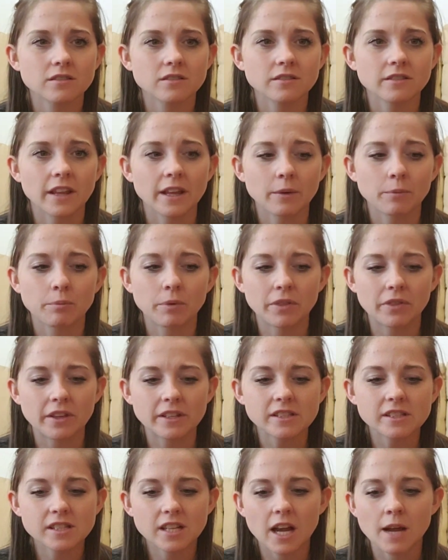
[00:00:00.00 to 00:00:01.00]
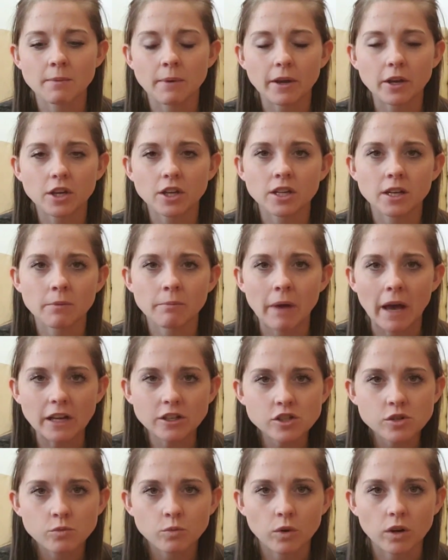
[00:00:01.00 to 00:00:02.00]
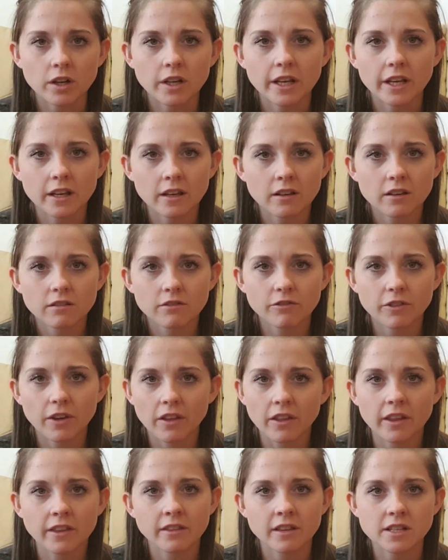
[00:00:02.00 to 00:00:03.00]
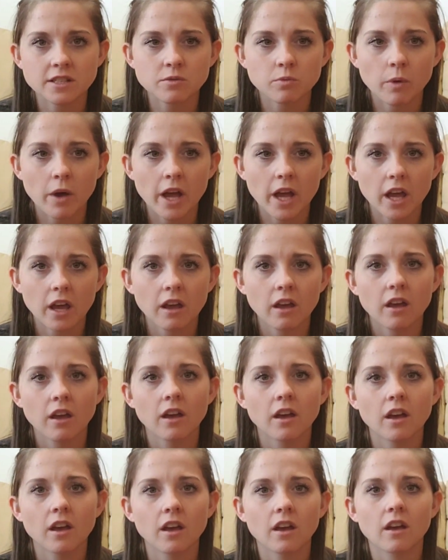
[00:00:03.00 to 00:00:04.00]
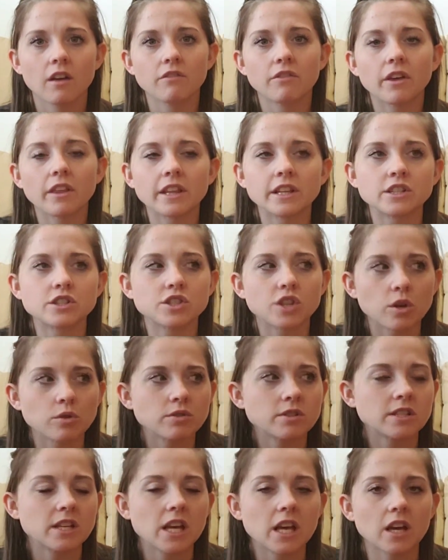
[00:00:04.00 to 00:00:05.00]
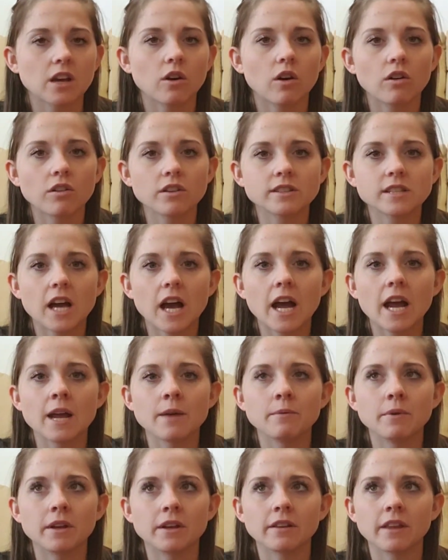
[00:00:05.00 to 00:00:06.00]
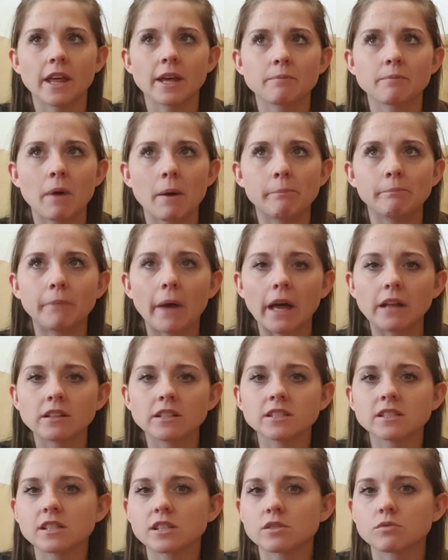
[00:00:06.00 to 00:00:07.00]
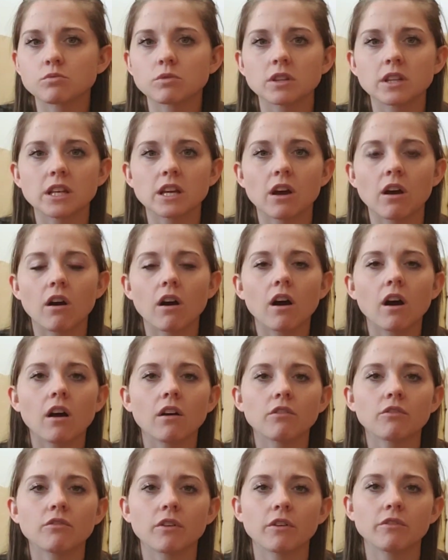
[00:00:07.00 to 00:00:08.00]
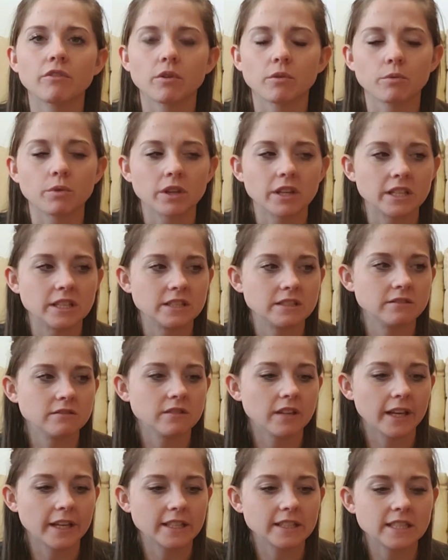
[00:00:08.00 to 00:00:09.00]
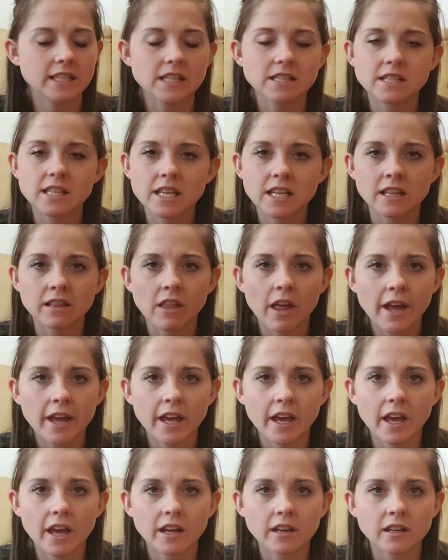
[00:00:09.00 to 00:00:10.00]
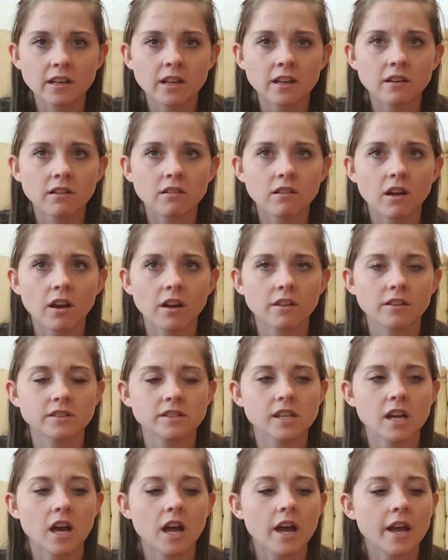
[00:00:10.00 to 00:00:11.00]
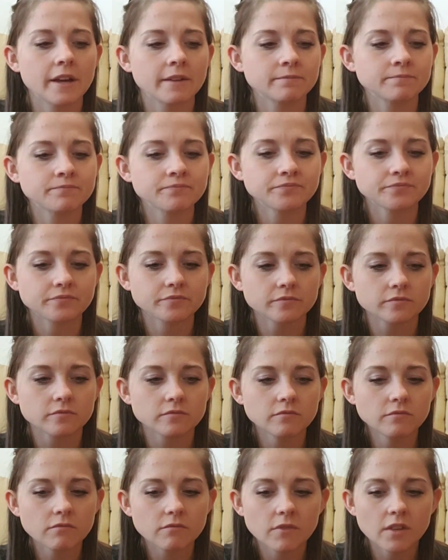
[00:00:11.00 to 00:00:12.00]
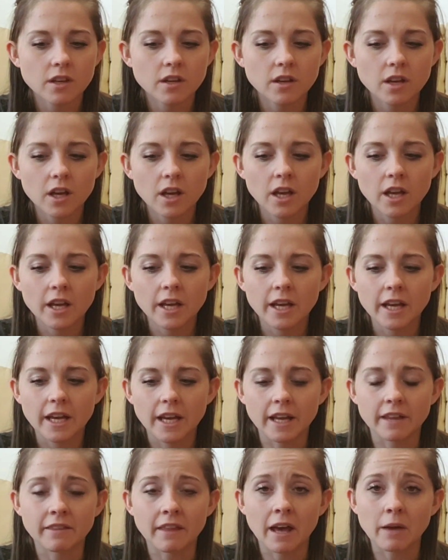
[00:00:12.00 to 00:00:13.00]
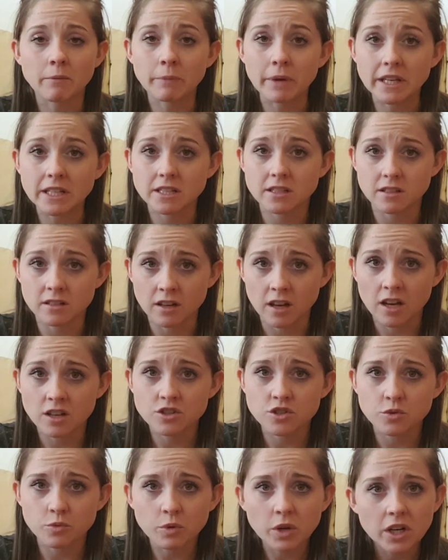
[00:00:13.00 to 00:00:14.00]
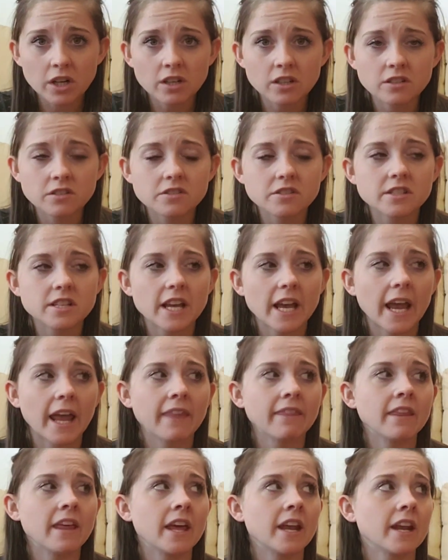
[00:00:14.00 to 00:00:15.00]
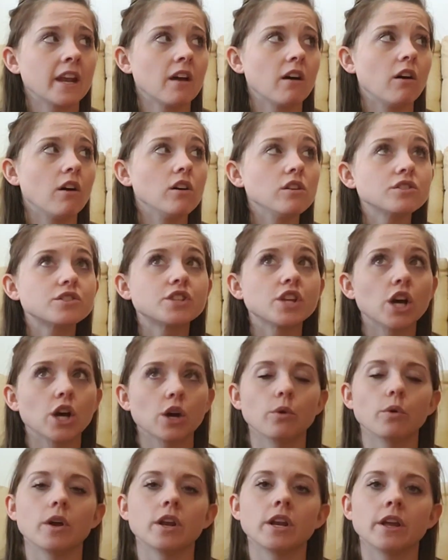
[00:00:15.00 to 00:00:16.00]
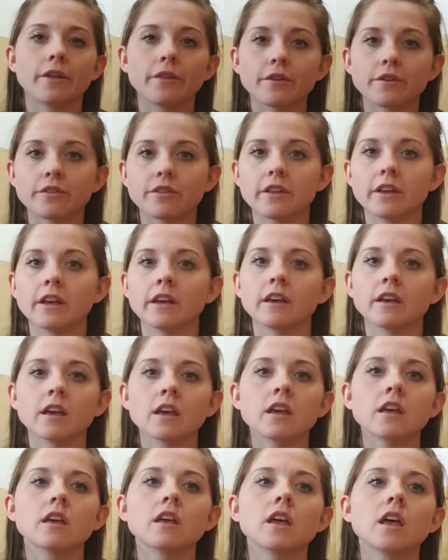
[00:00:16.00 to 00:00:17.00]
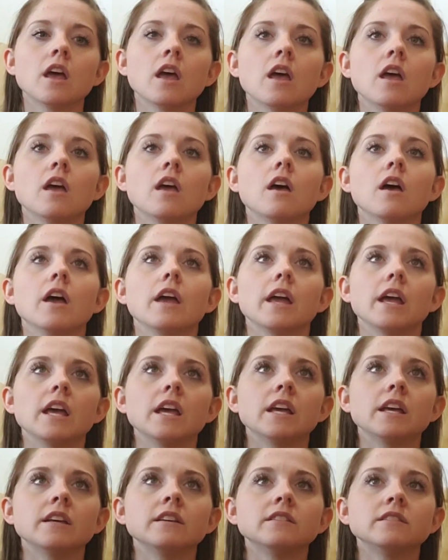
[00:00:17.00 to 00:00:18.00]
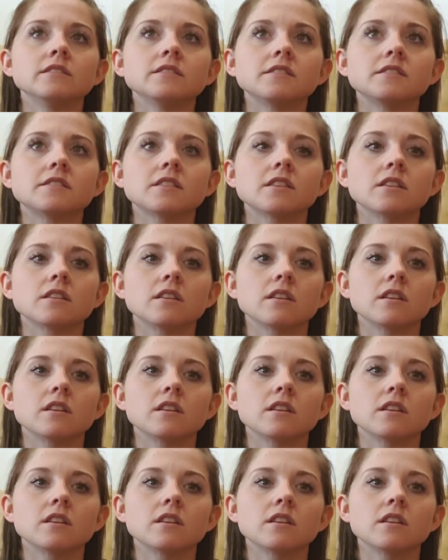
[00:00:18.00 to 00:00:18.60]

but this time I couldn't imagine working feeling this way, feeling so sick all the time. And my balance is really off. I feel really like dizzy and lightheaded a lot of the time. And that makes the nausea worse. And then also another thing is